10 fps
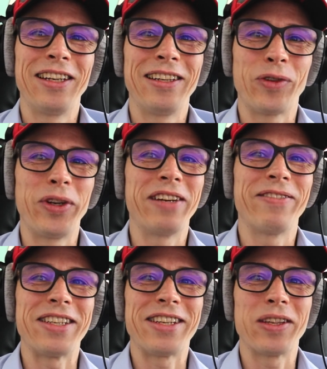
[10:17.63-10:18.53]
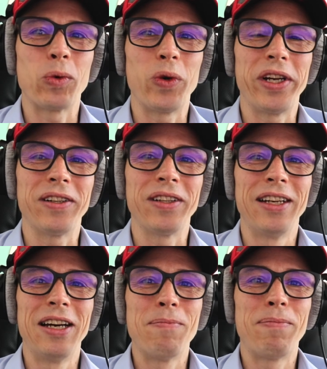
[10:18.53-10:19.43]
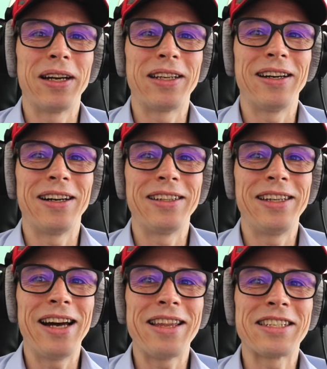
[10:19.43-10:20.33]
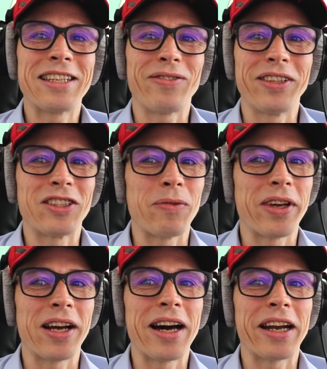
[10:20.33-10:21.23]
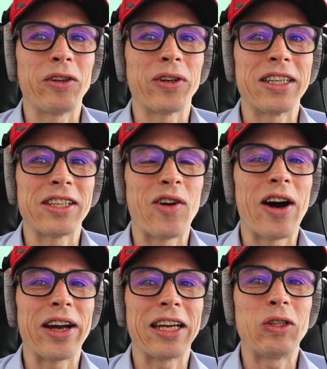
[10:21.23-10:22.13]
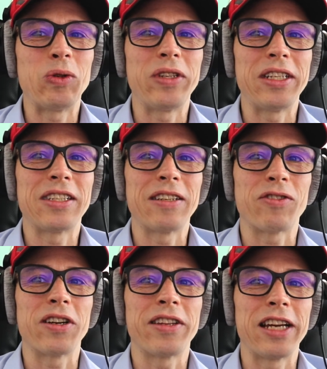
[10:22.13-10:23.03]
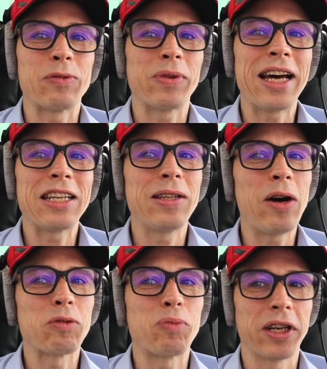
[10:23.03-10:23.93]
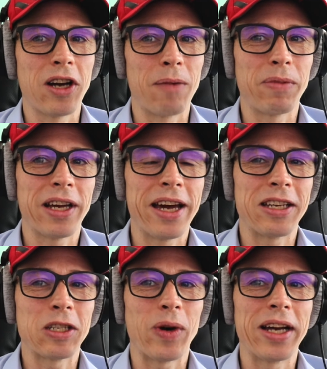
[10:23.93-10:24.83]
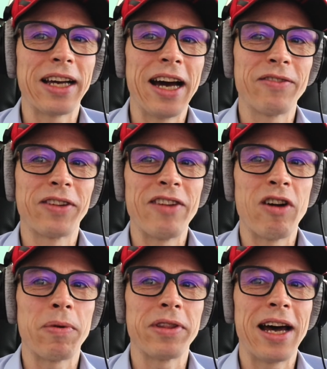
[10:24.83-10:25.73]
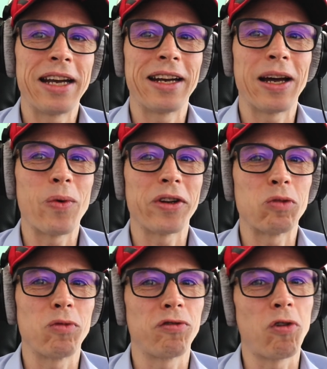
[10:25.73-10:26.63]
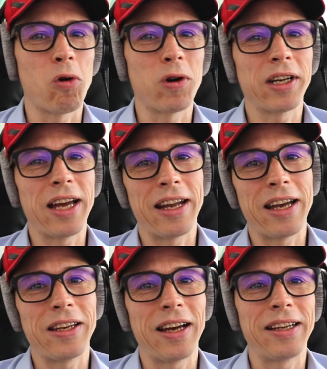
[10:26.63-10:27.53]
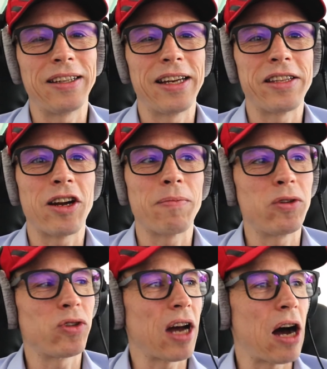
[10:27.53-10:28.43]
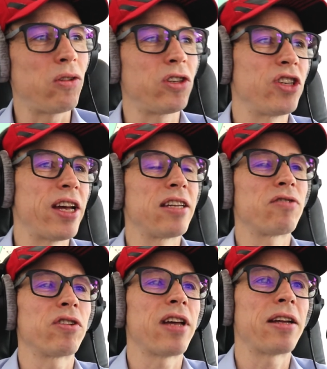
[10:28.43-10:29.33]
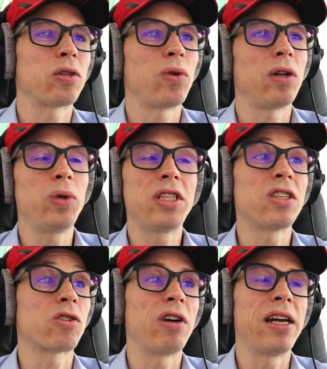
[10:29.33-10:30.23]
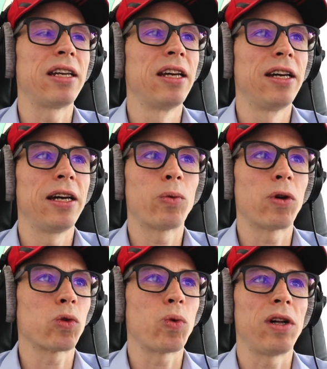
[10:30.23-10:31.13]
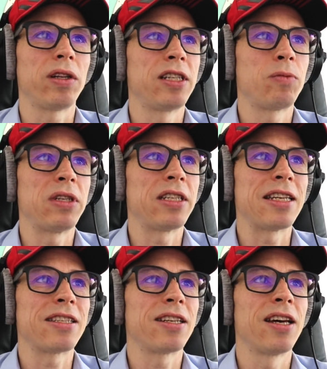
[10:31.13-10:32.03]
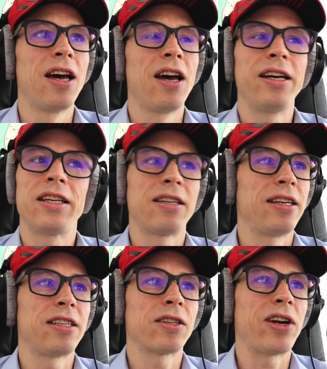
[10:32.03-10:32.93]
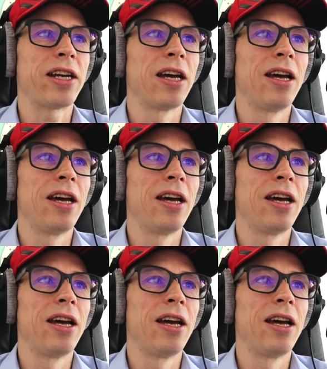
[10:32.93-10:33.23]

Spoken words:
reinventing the wheel. But yeah, that's definitely something I gotta look into, how I can do these different things. But that was pretty complicated, so I kind of gave up on that, and I wanted to move forward, and I ended up using Howler.js for that as well, which is great. It works well. It's been tested. It's great.